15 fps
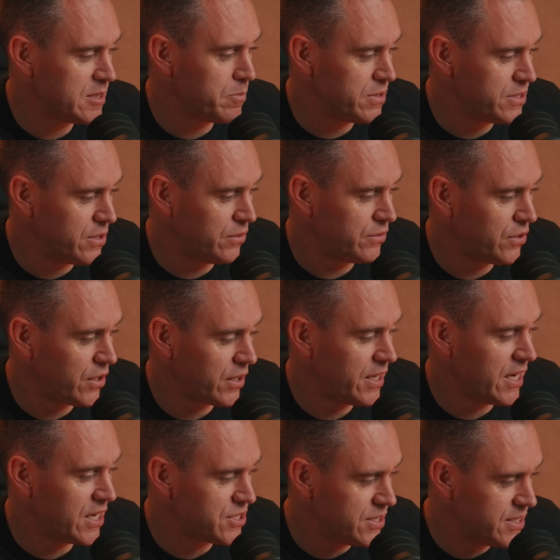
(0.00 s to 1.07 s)
Brazil,
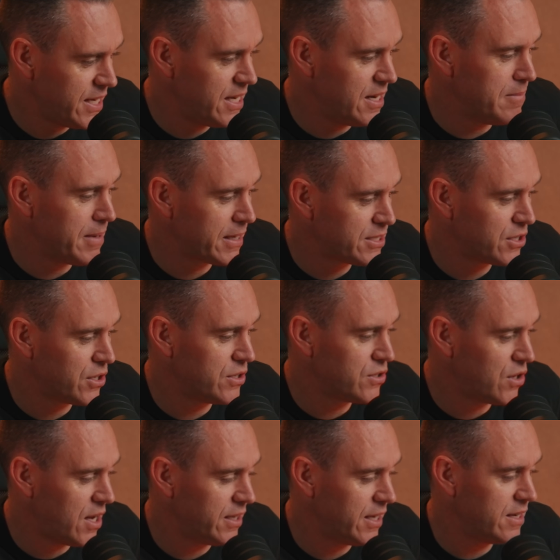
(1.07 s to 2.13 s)
Turkey, Argentina, Mexico,
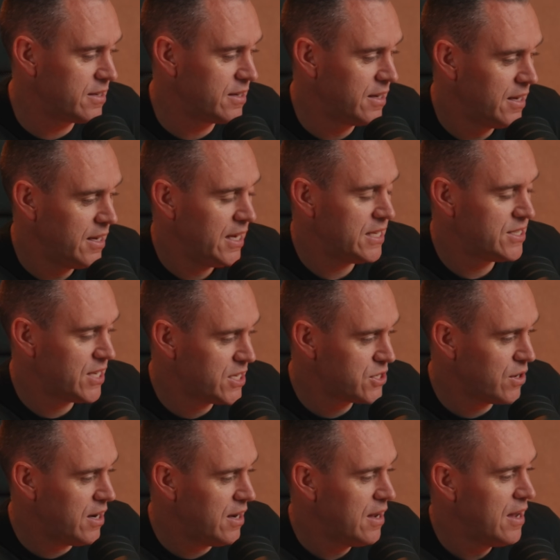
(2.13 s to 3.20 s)
Thailand,
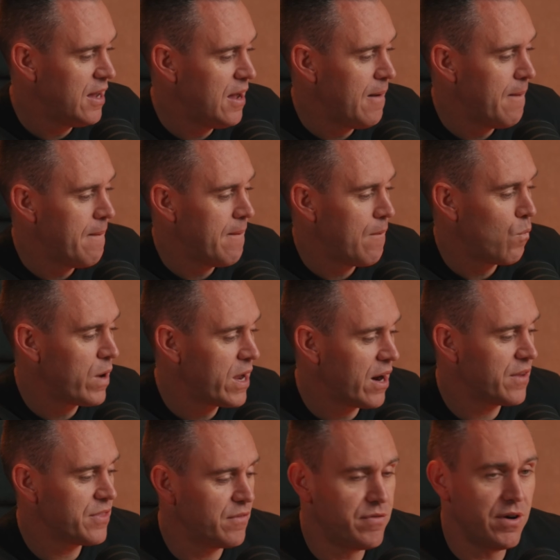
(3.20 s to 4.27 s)
etc. We are
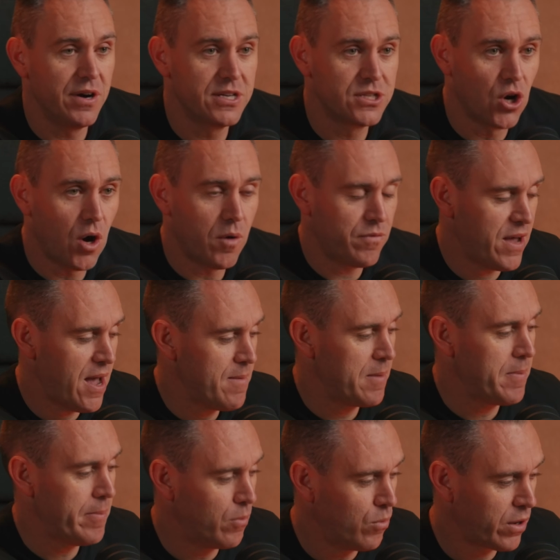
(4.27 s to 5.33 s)
at the very top for how many
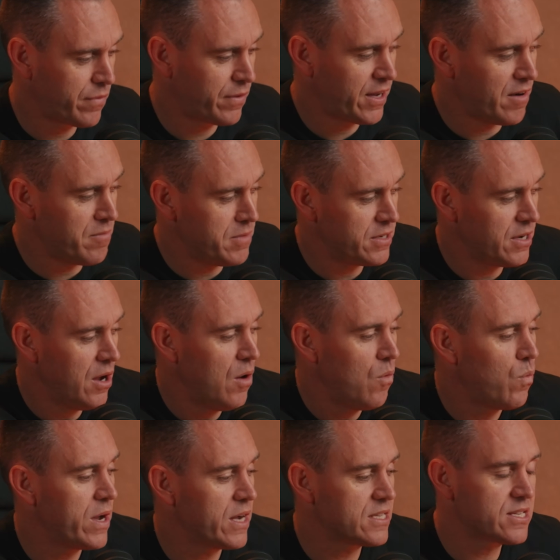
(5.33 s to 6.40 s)
people work for government.
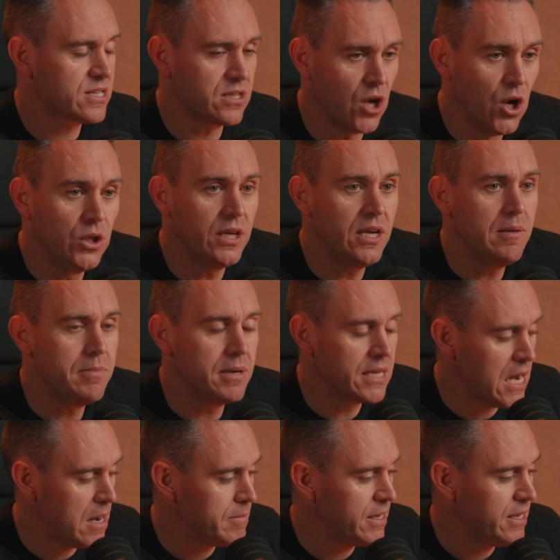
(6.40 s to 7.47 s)
We are slowly
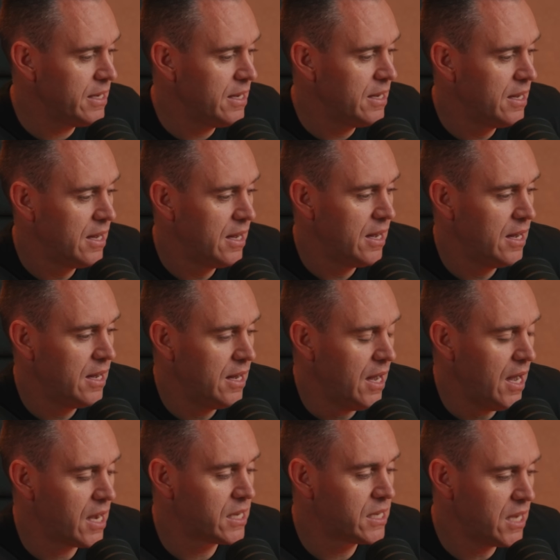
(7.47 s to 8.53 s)
becoming
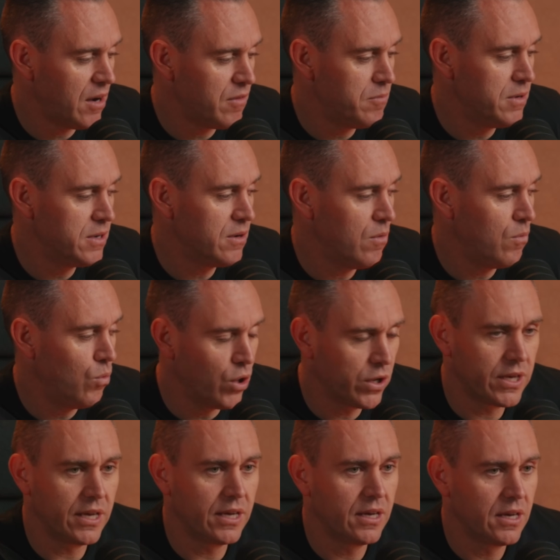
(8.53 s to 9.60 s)
a government
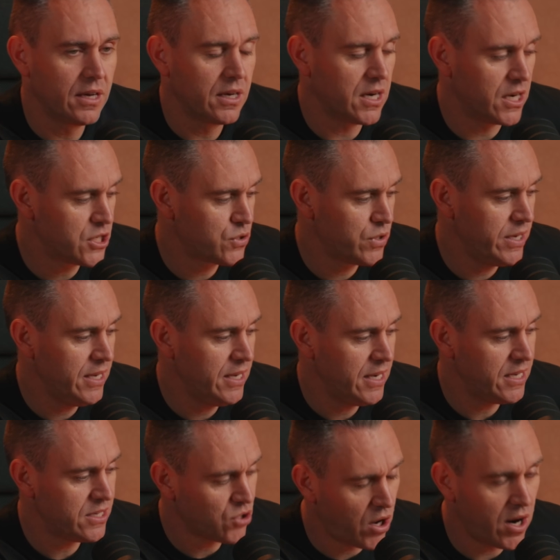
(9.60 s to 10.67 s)
working country
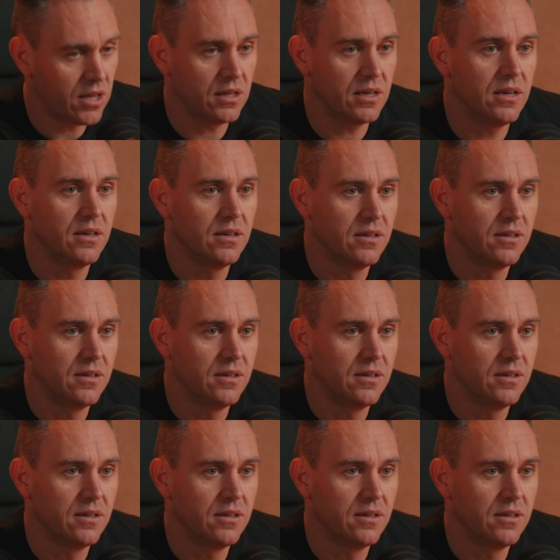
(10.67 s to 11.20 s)
entirely.